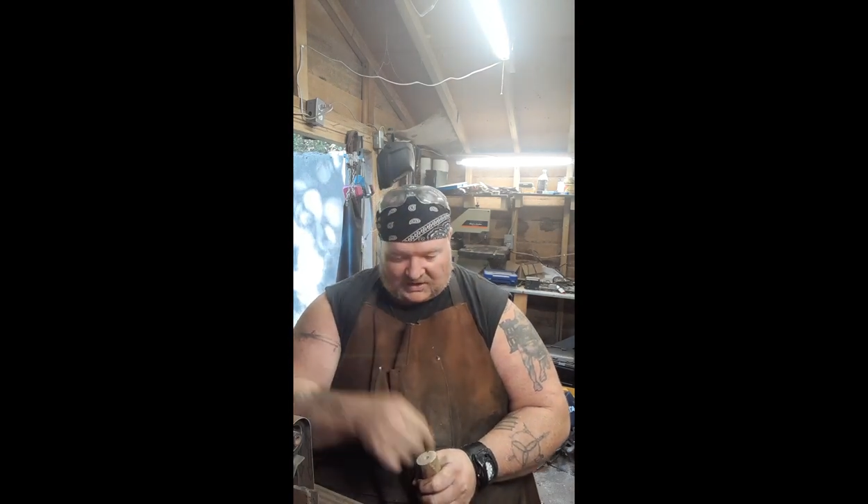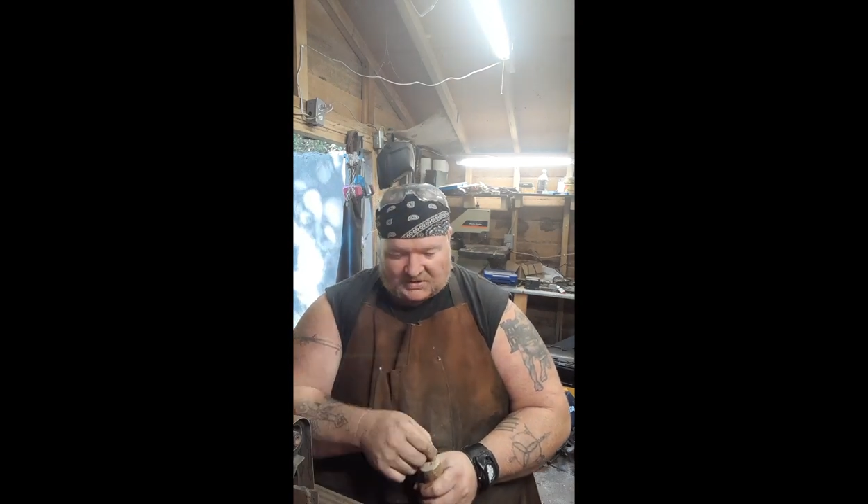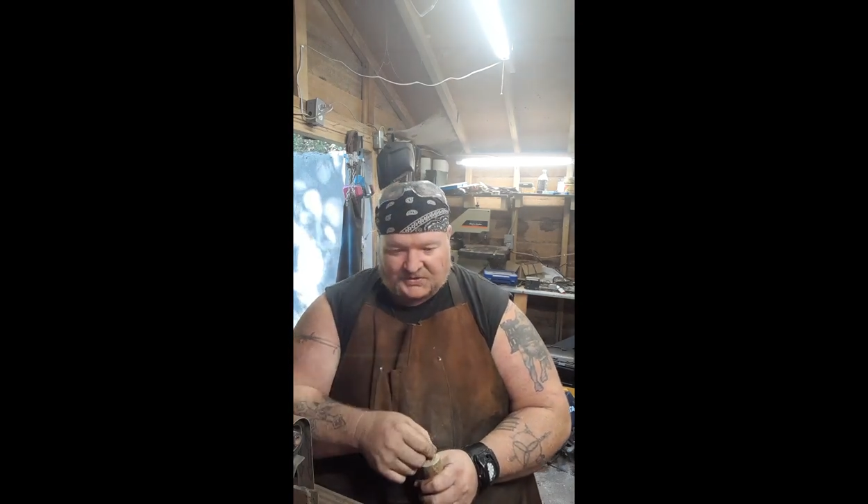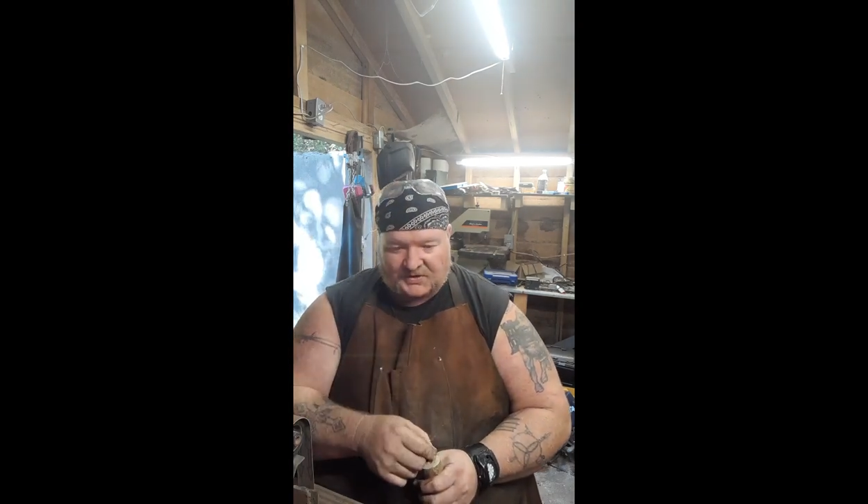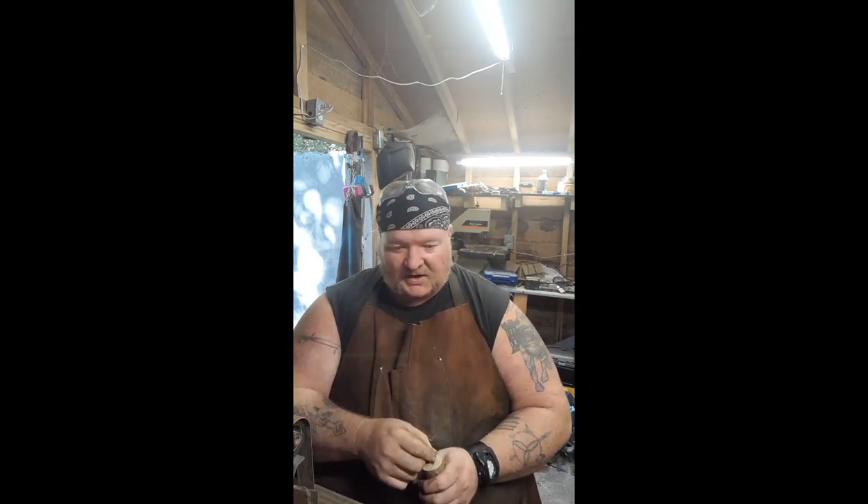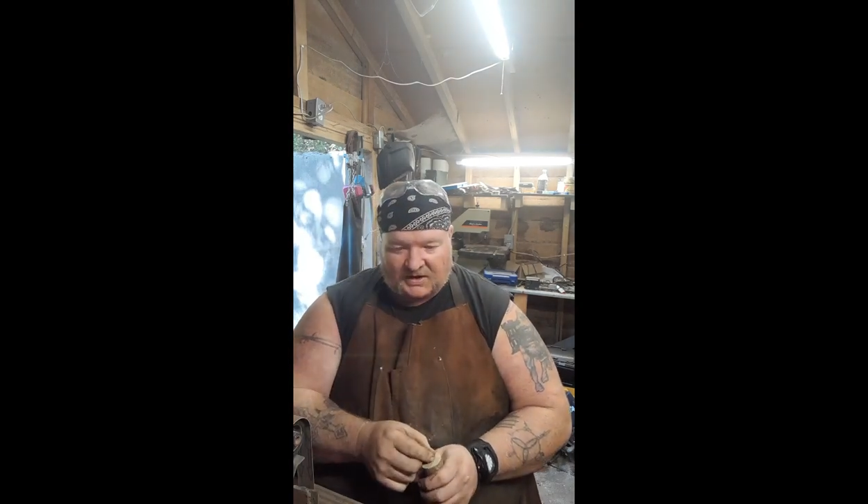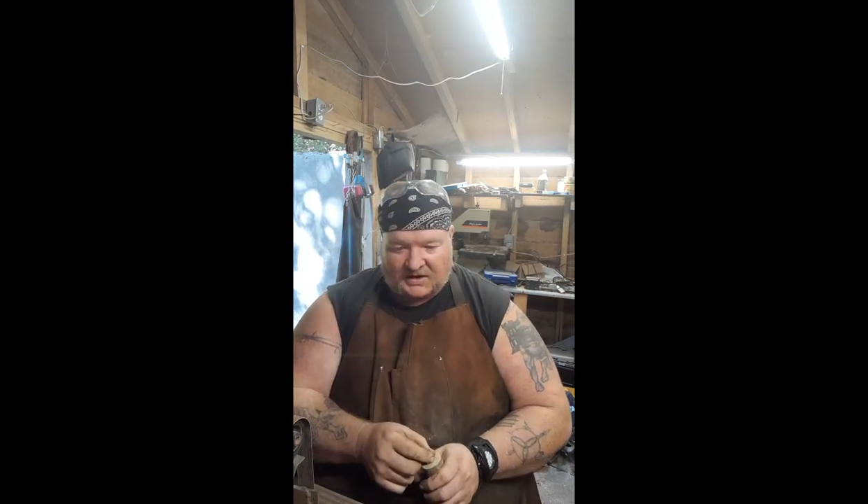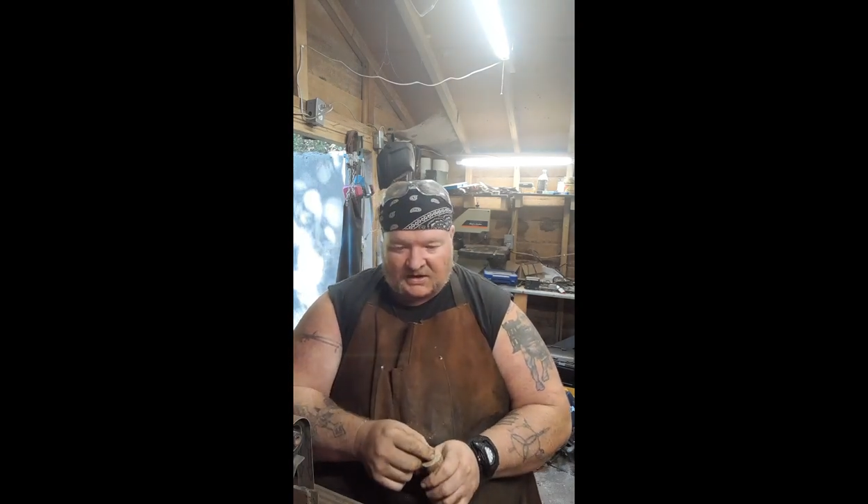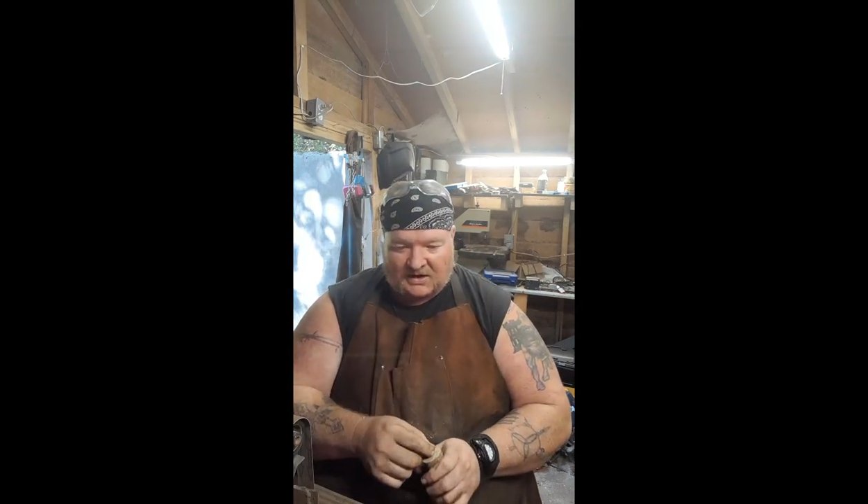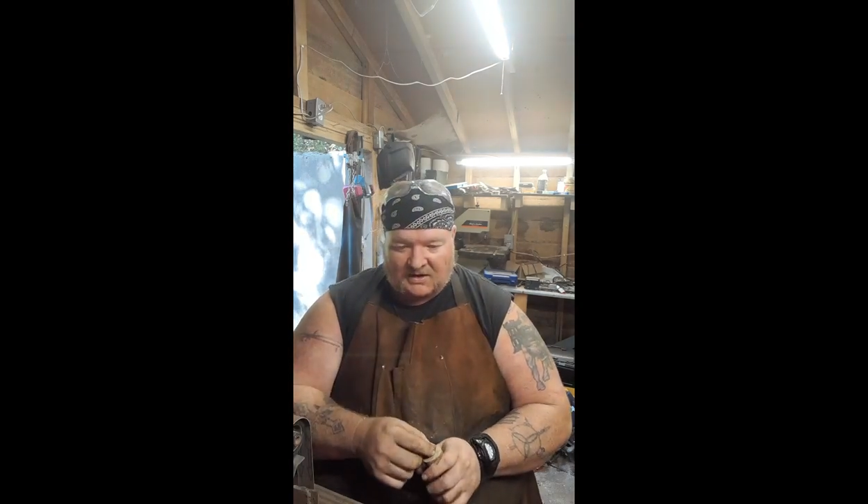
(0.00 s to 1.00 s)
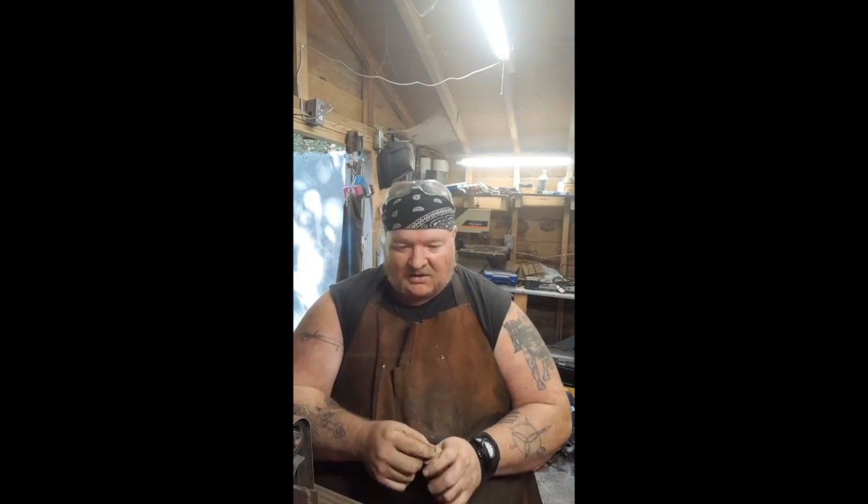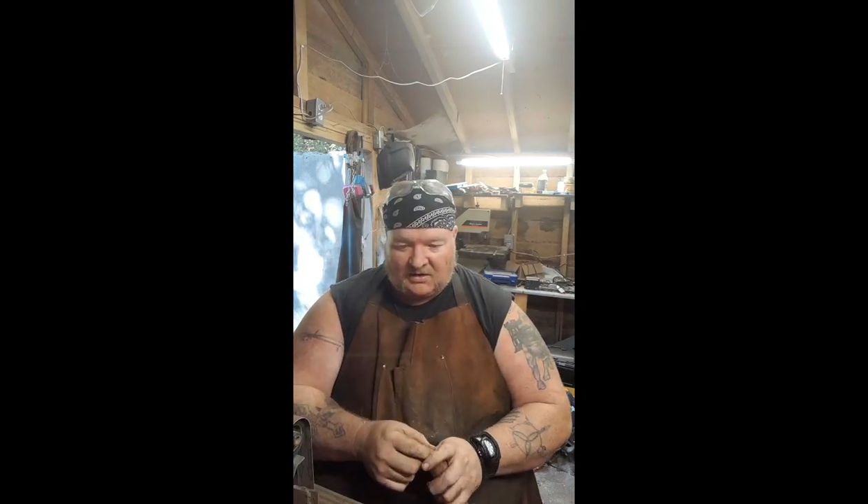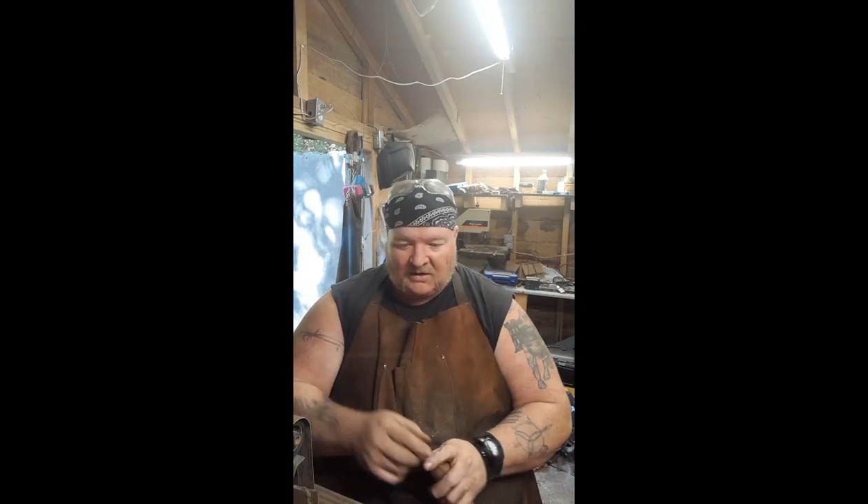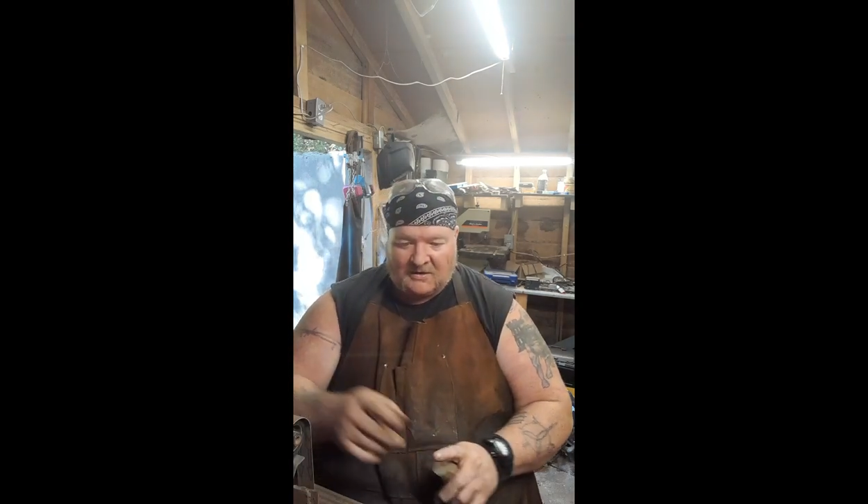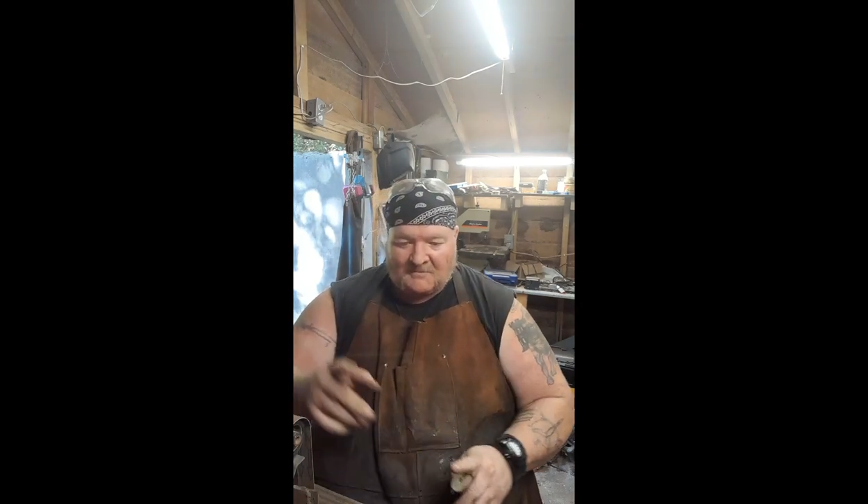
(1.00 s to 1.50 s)
and set it in
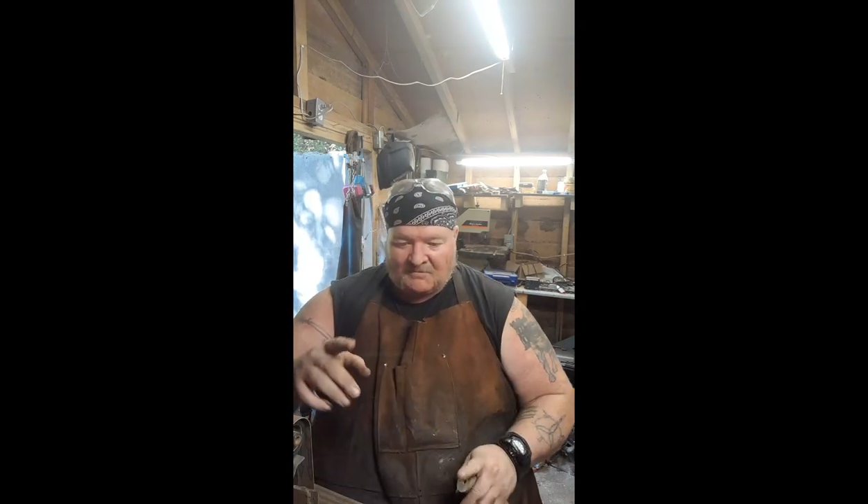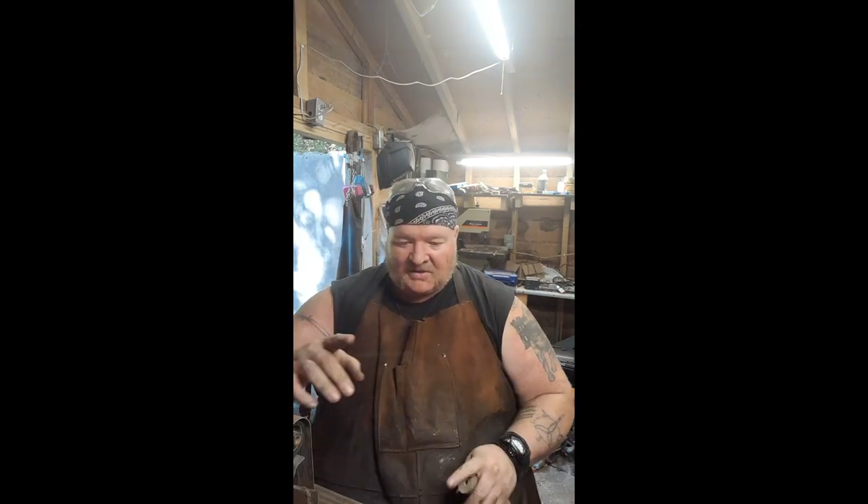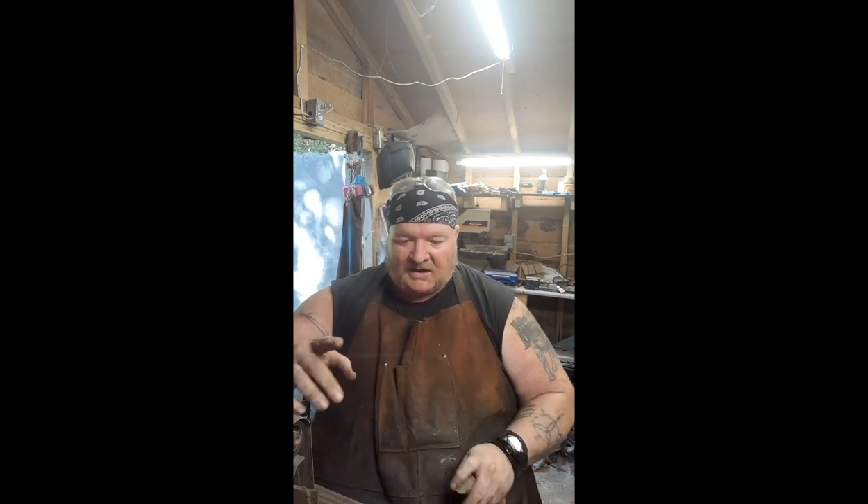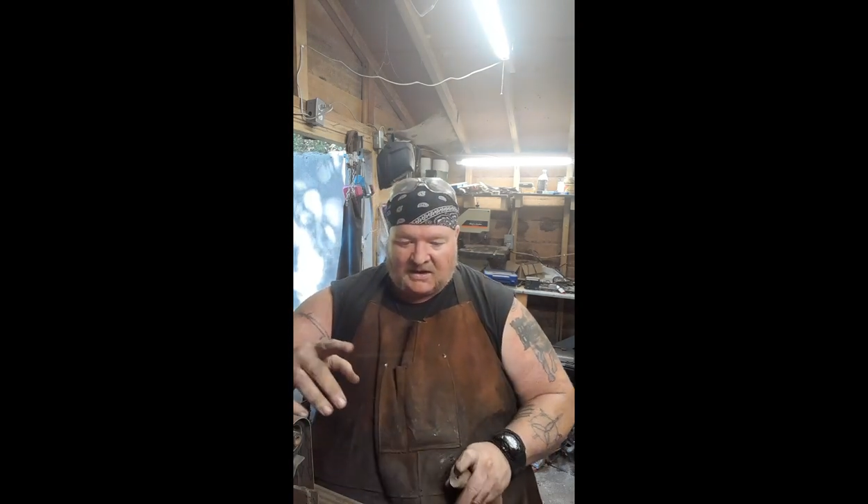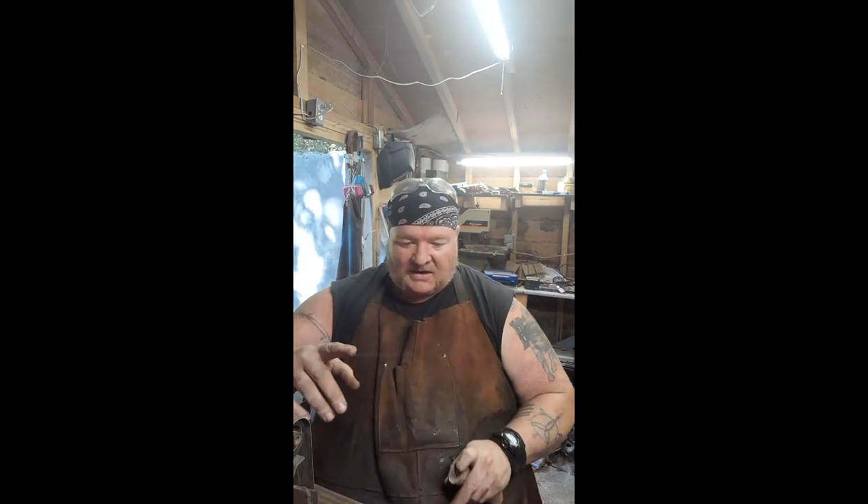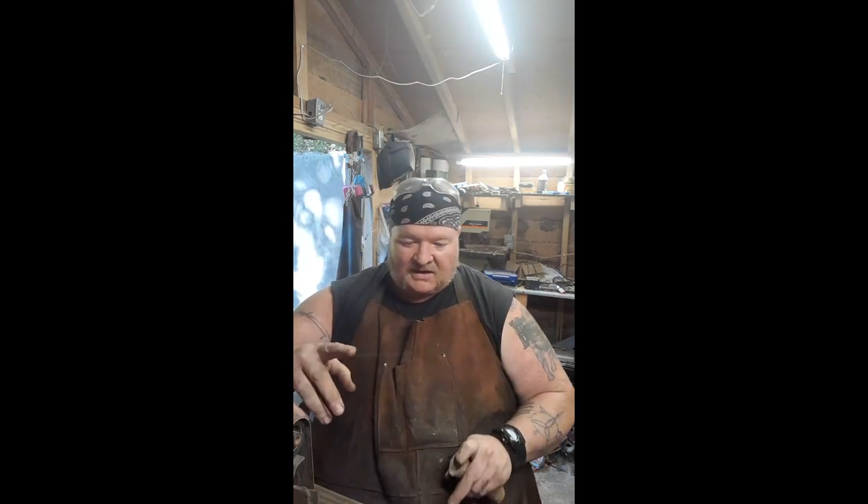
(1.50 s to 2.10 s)
there, and